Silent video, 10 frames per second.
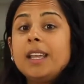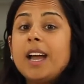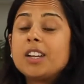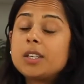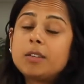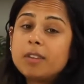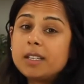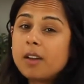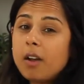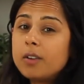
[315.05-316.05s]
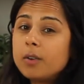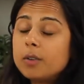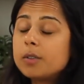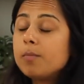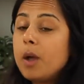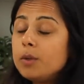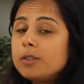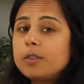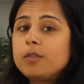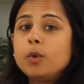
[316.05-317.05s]
It actually recycles
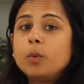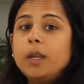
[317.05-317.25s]
most of your